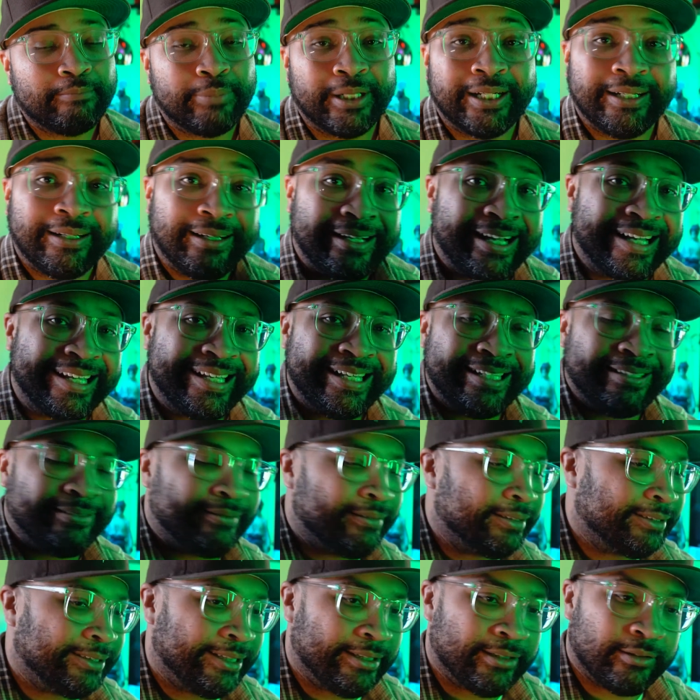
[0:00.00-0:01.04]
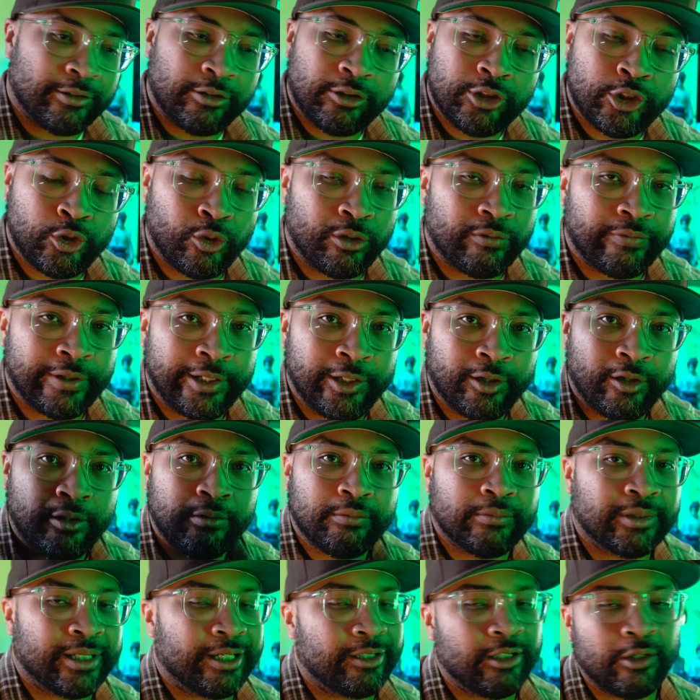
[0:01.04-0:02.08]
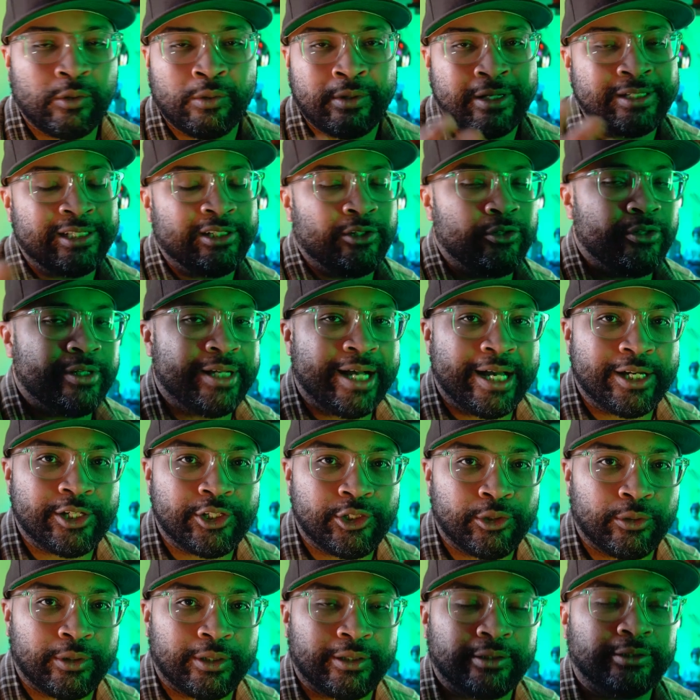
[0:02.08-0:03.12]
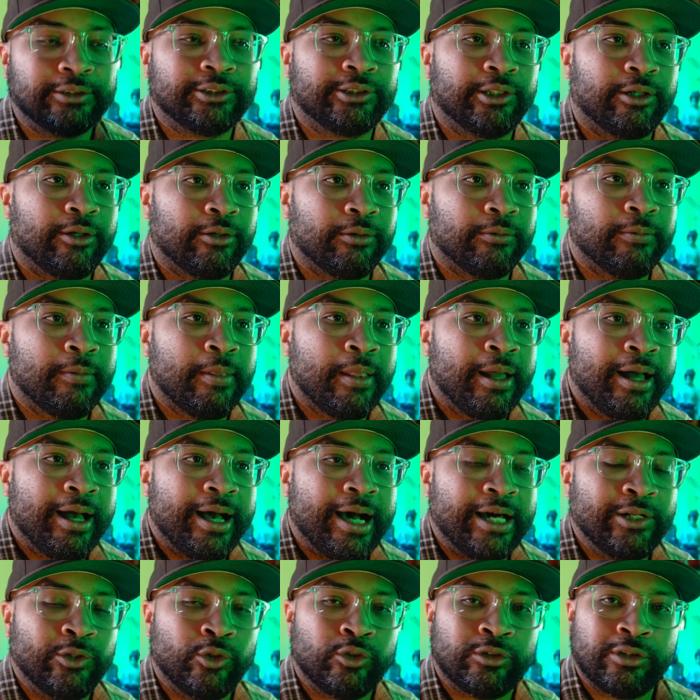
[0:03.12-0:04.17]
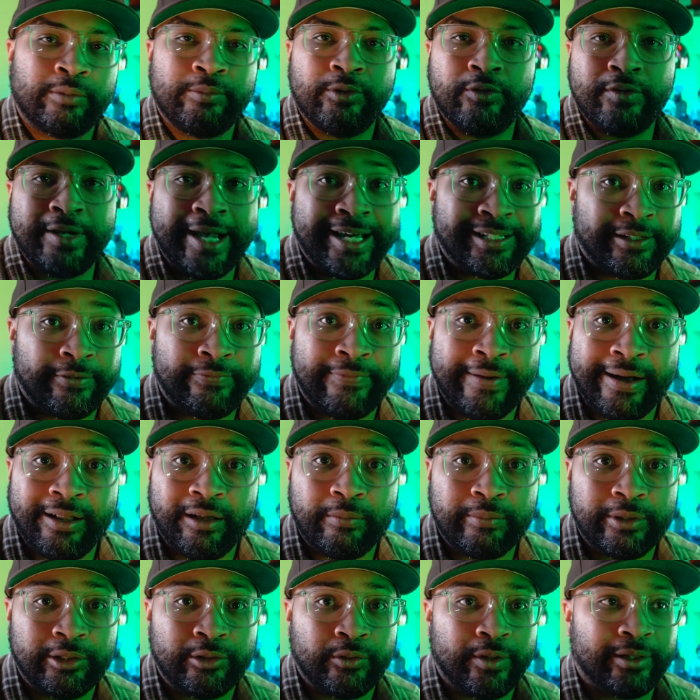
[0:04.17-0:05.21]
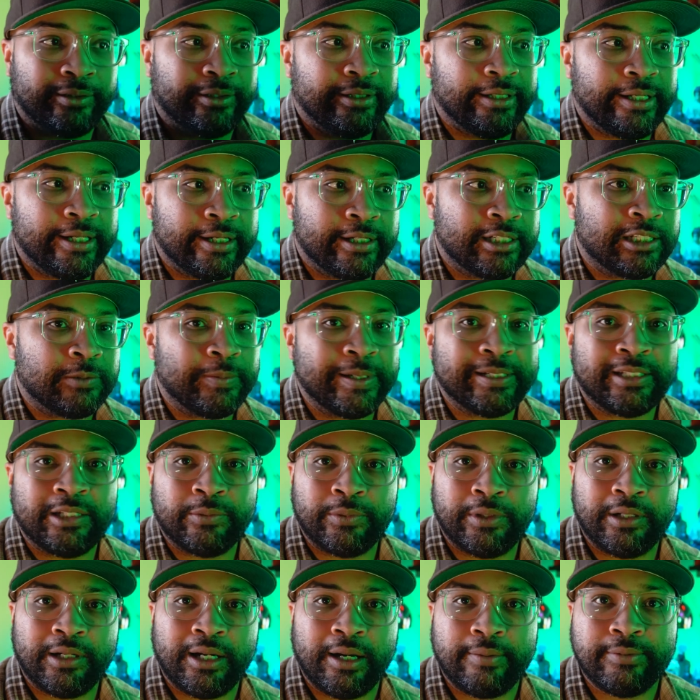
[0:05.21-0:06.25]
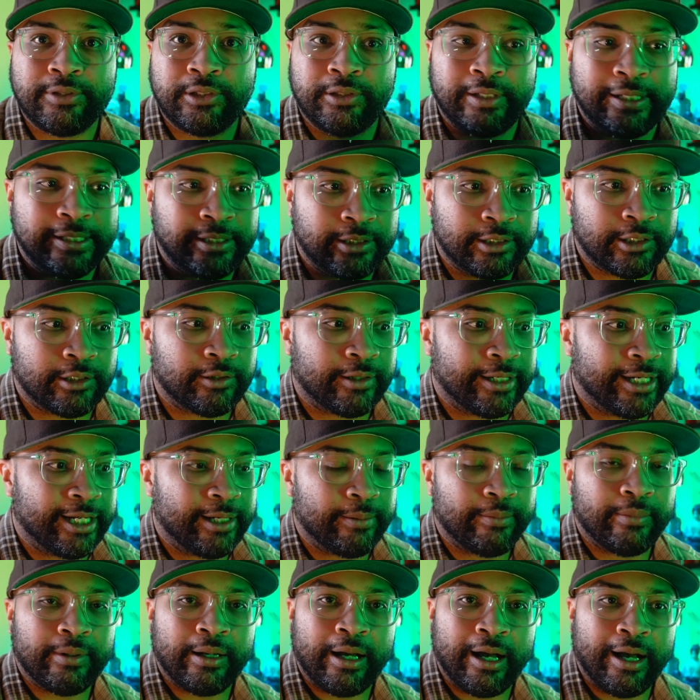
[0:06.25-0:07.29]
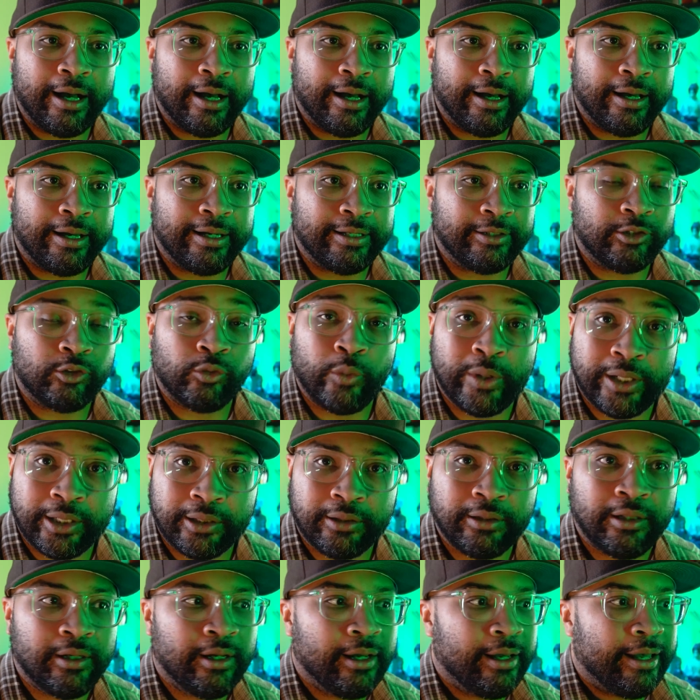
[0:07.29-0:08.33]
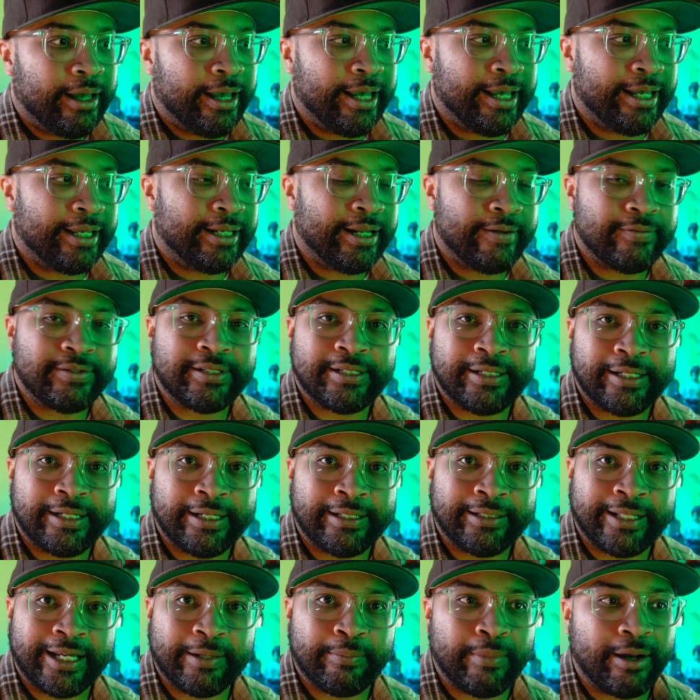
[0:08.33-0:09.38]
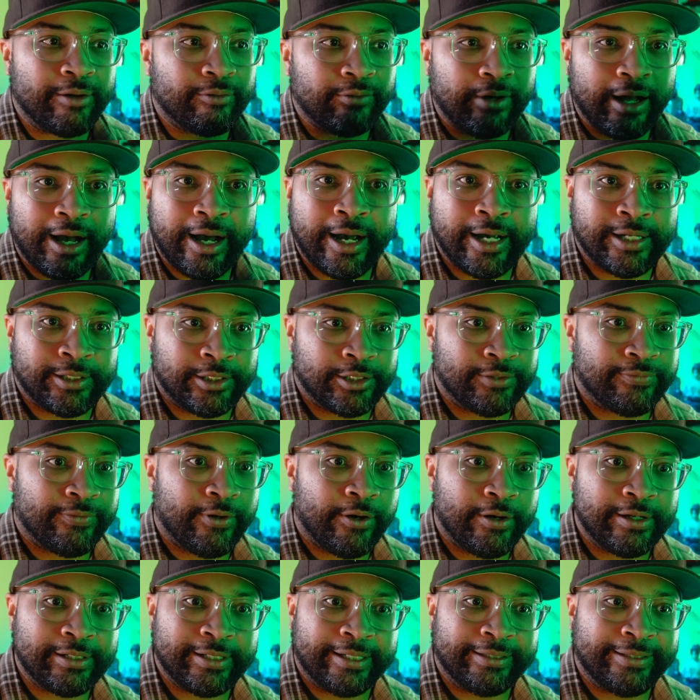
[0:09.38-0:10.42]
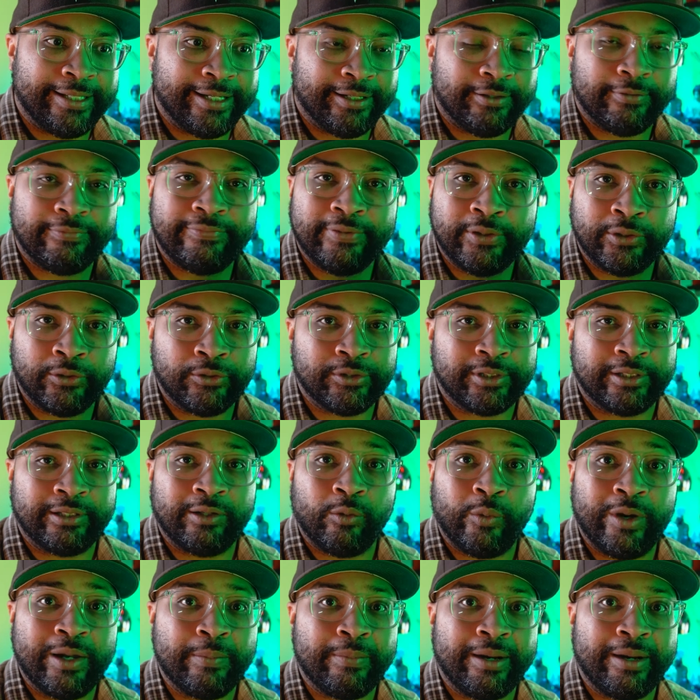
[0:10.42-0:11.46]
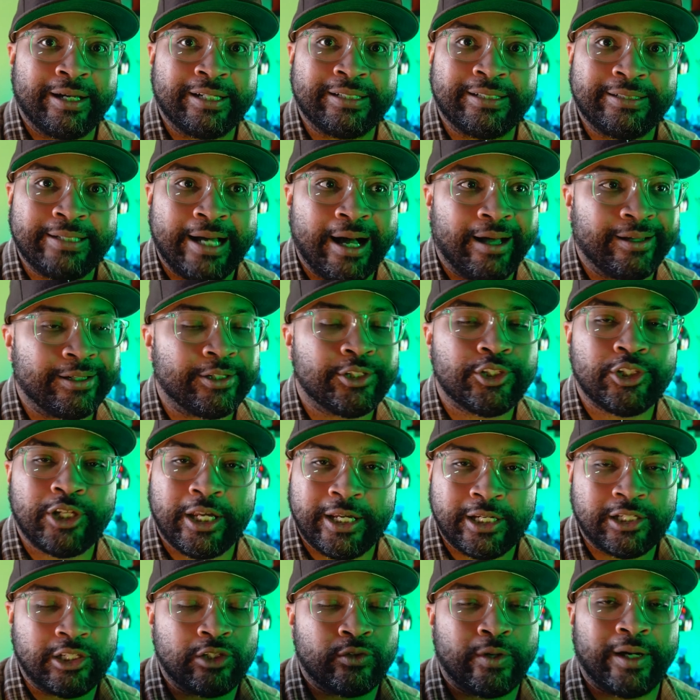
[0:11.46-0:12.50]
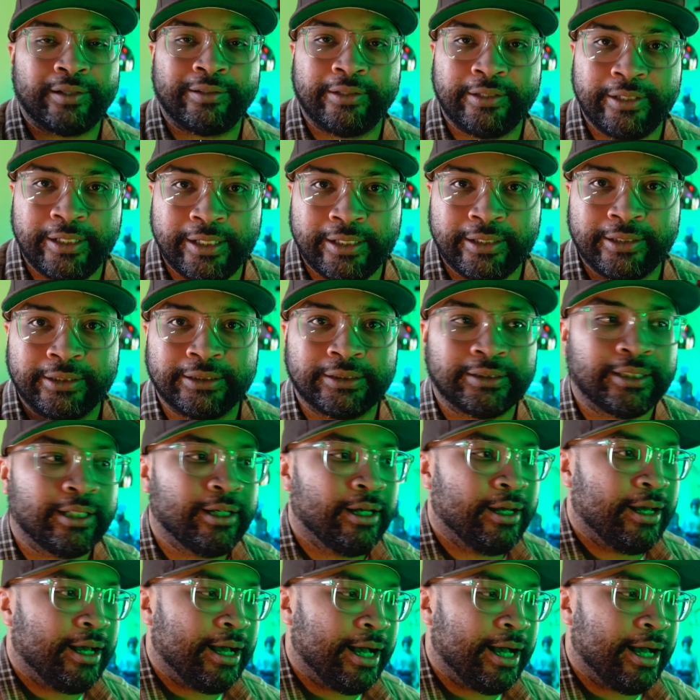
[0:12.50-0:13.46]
But again, I said short video, but I don't want to sell you guys short. So I know some of you guys have followed me throughout the years, especially when it comes to Instagram and Twitter, and have seen like my rise as far as like taking photos and the way my style has changed throughout the years.